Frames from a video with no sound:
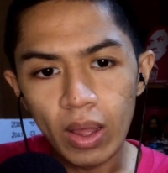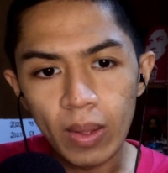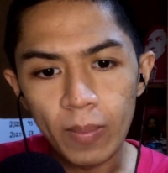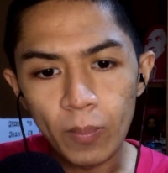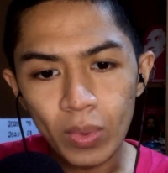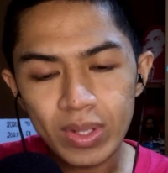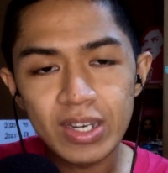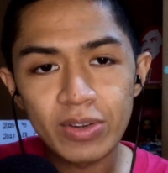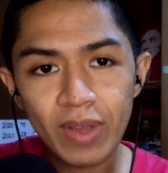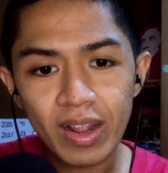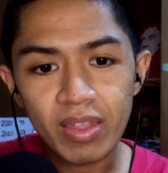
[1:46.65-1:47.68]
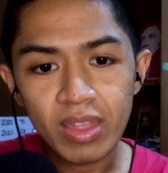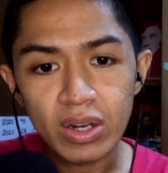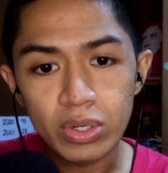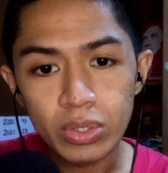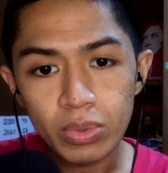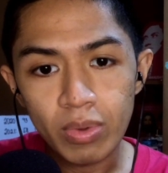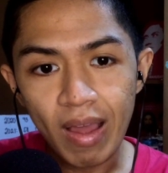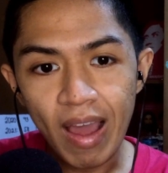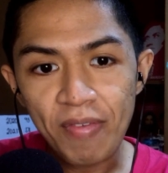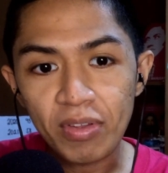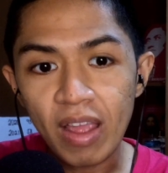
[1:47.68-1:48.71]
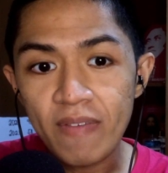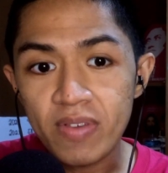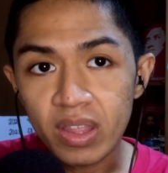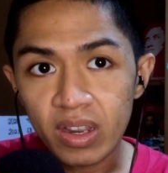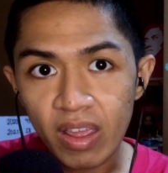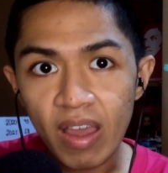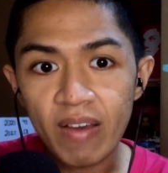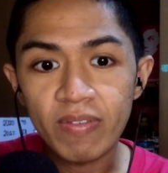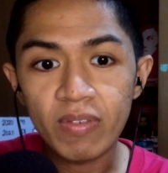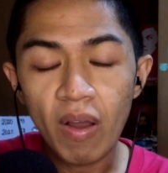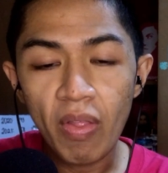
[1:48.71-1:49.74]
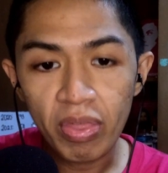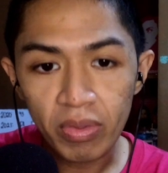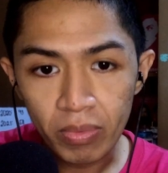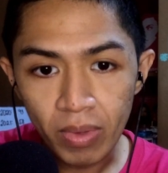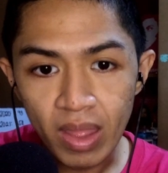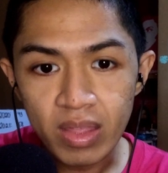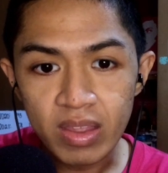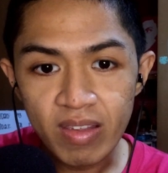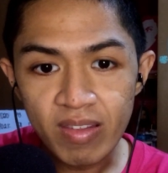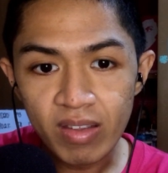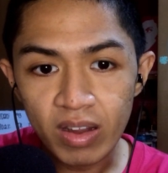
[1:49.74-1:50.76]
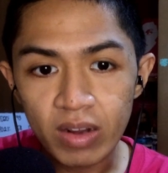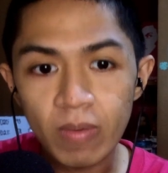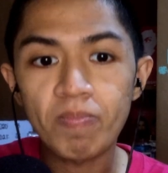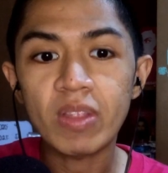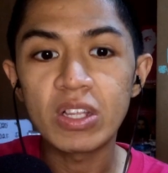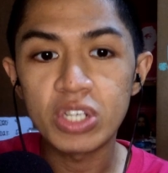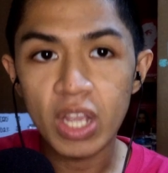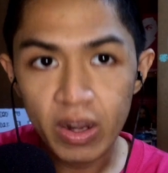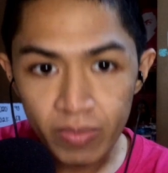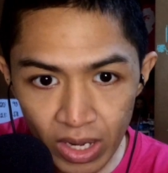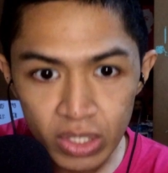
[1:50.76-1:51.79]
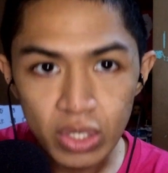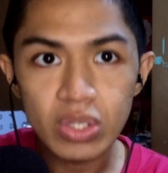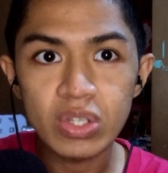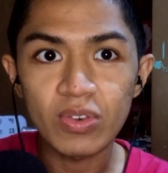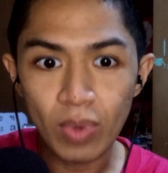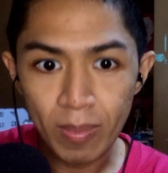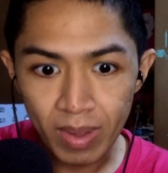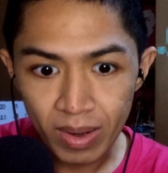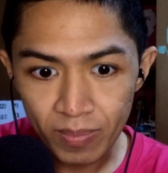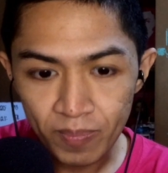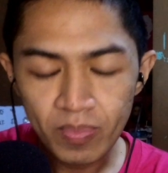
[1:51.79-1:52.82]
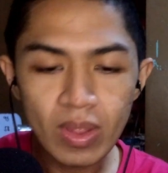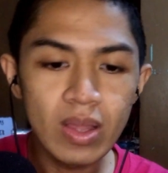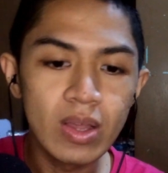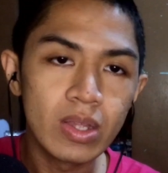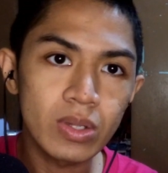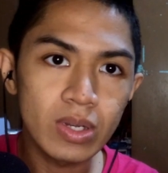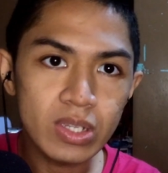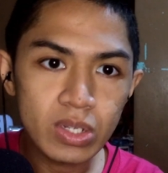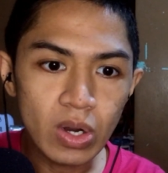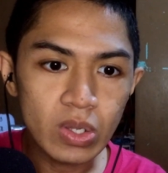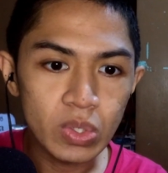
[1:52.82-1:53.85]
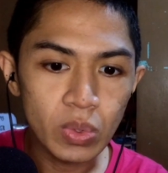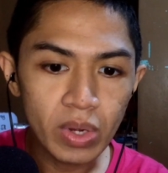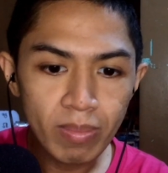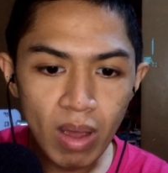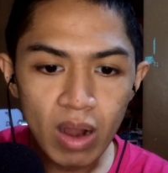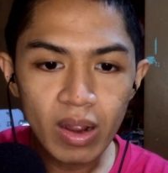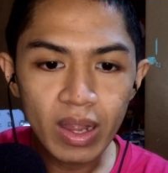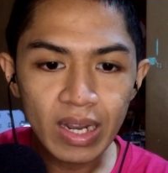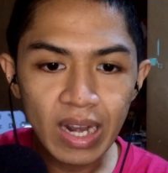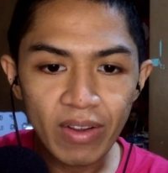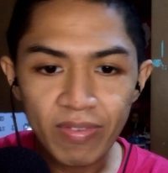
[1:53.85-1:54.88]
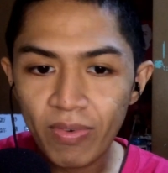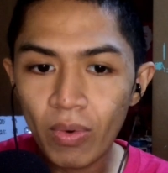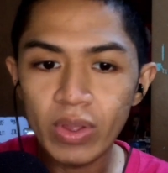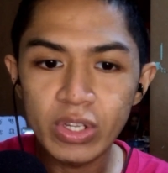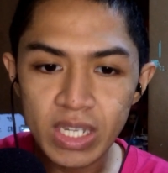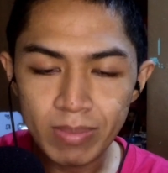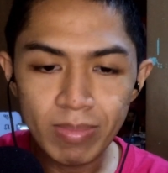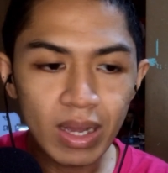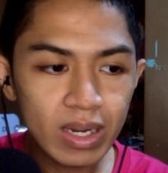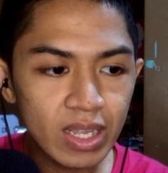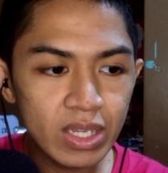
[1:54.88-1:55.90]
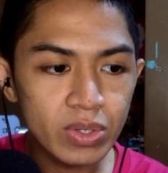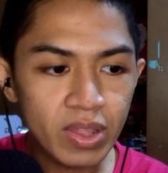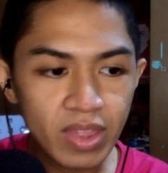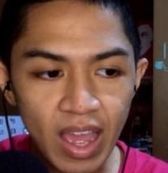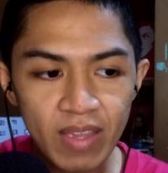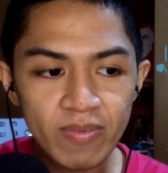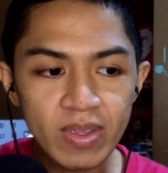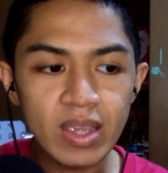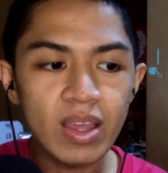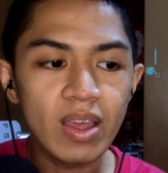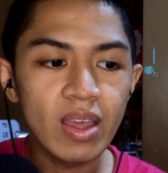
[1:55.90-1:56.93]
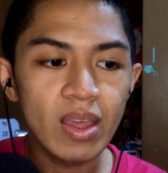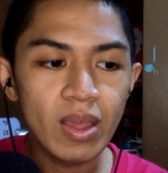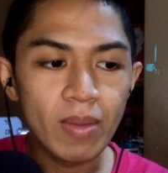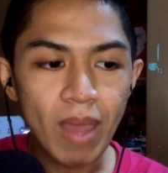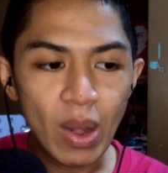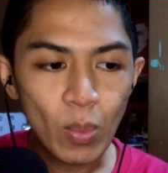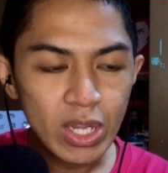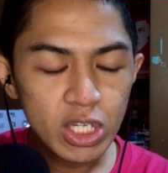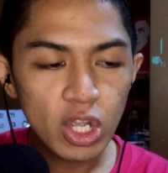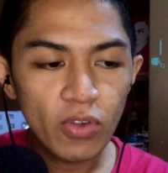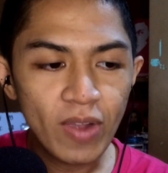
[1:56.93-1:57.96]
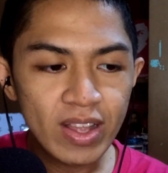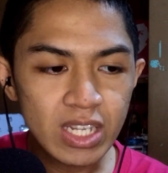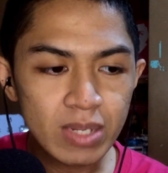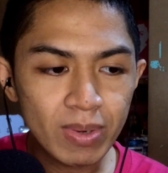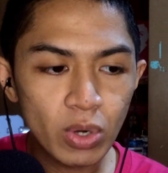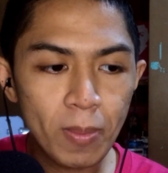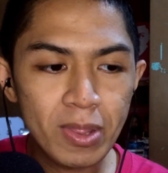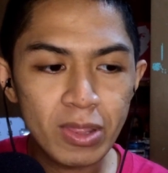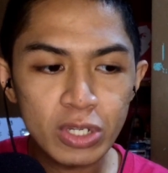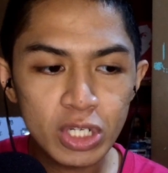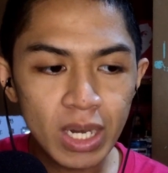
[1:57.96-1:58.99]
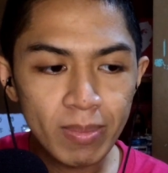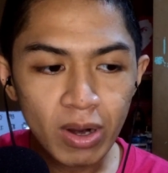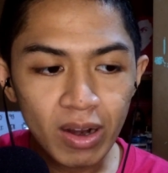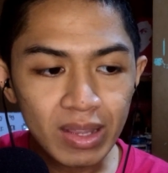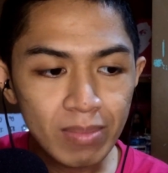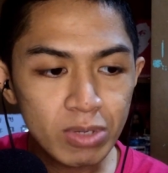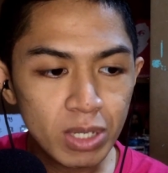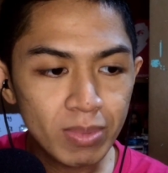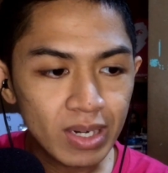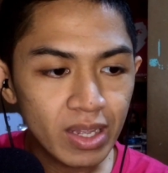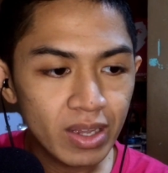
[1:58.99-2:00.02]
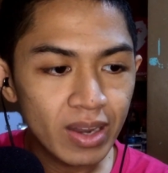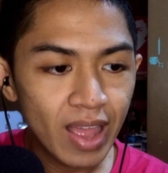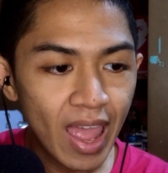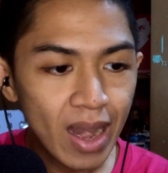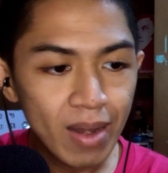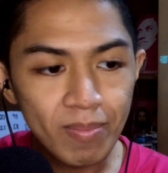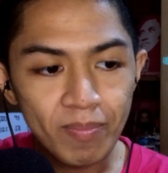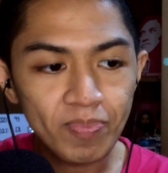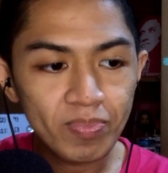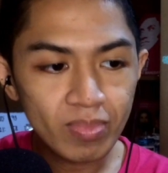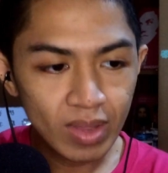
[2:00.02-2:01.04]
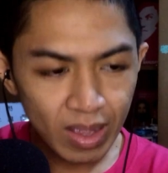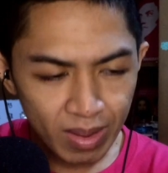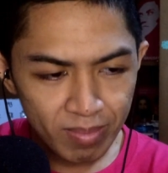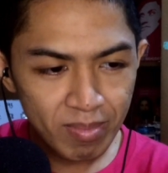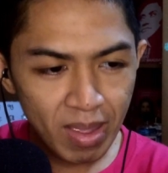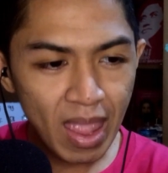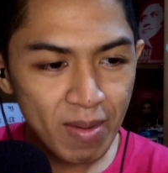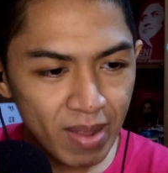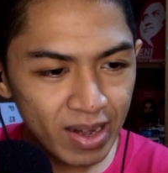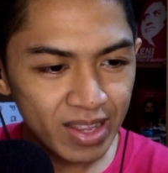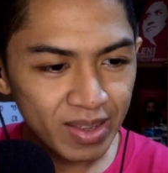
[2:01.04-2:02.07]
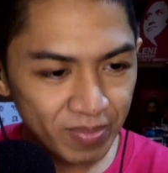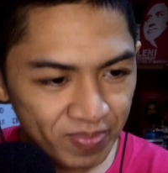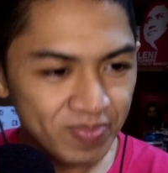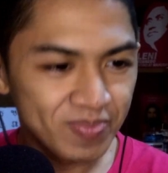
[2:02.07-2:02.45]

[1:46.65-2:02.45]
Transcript: what's the right thing to do after everything they have gone through. And these are generations of women. So this stars Rooney Mara, Claire Foy, Jessie Buckley, Judith Ivey, Ben Whishaw, Frances McDormand, Sheila McCarthy, Michelle McLeod, and many.